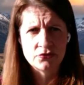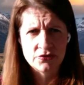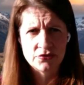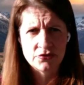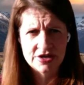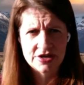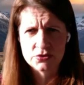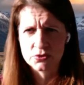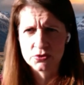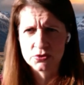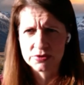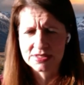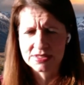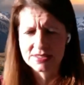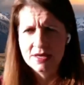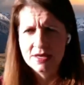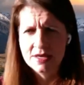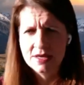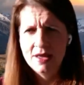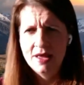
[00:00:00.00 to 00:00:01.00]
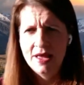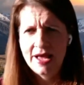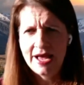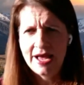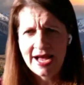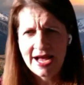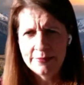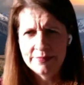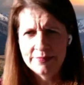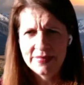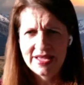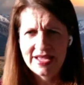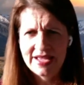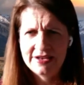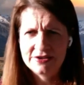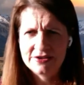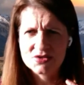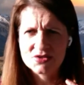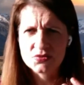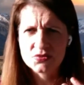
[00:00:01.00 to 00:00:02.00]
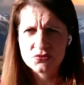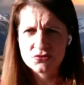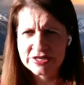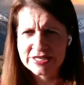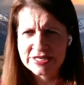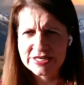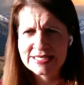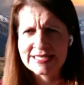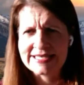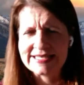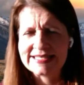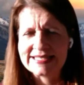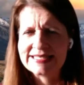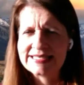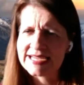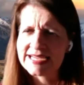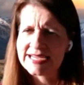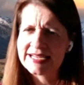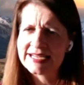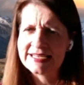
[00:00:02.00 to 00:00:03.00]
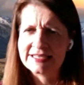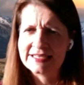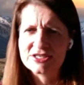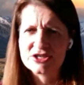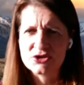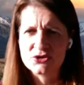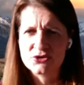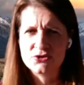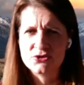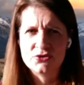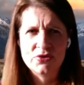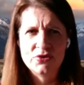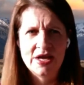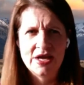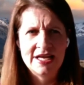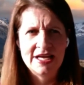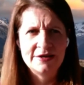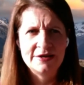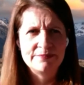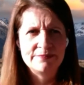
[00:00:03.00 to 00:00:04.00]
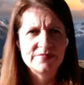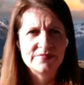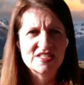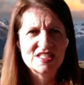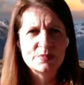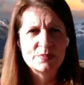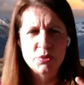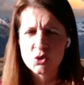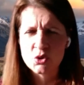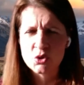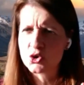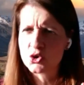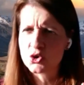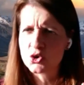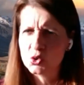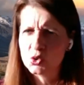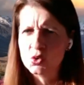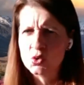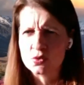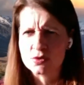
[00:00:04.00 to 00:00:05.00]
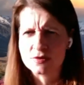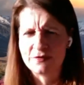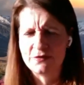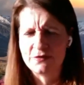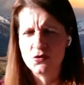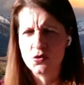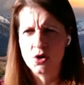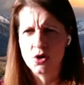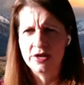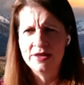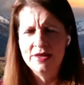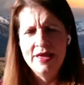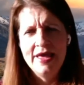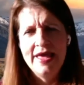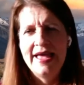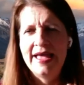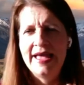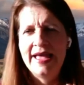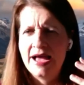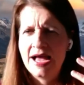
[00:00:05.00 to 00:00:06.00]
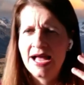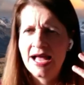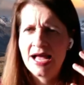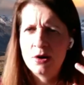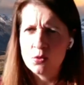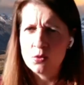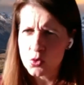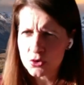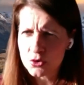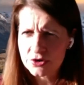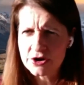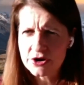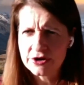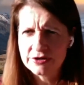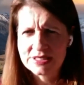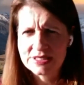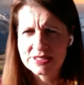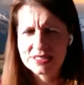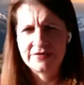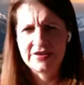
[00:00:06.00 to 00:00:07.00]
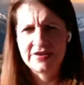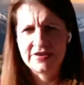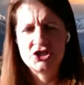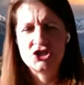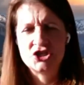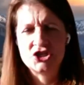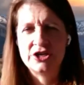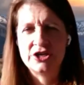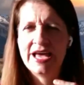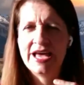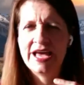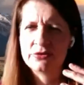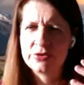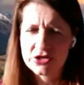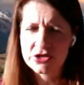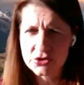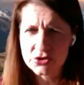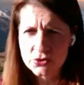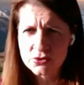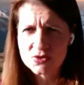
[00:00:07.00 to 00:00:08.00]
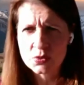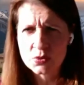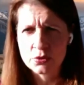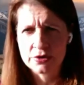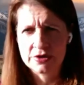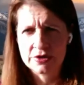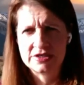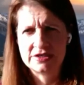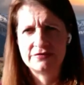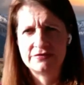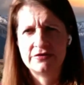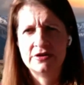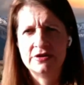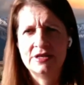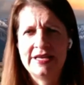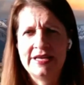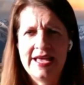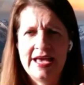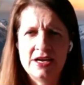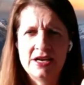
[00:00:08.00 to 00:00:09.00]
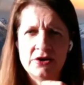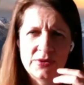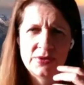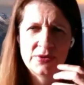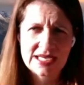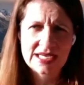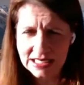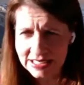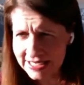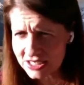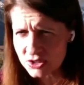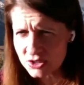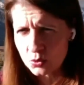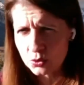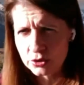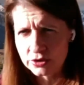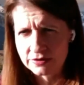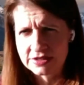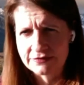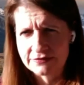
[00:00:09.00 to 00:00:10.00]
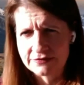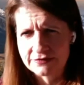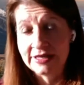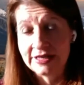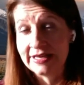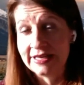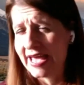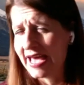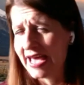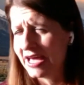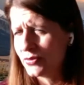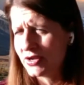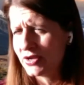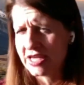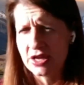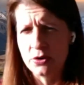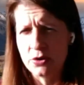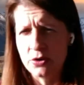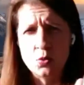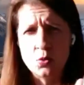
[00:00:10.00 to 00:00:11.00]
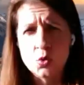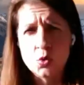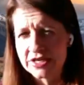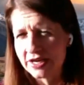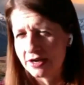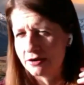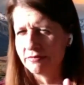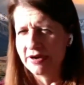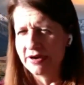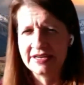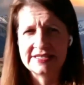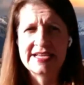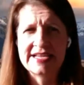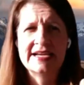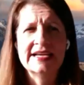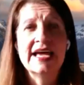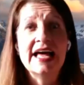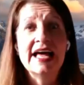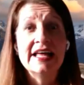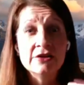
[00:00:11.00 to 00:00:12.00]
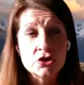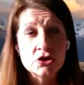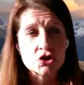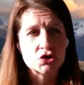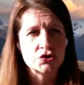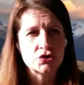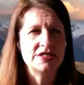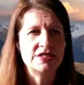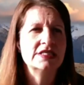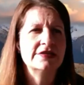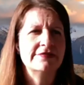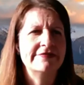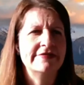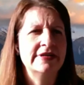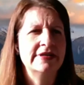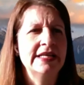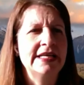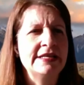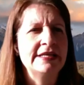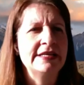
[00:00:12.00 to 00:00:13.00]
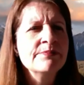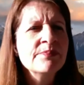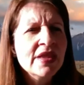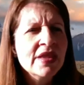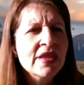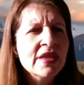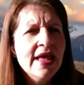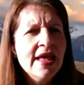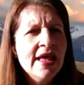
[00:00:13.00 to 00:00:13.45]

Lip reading: year on records. And is really starting to spur calls for water conservation. How do we use water differently? How do we collect water differently? And how do we get water around our countries differently?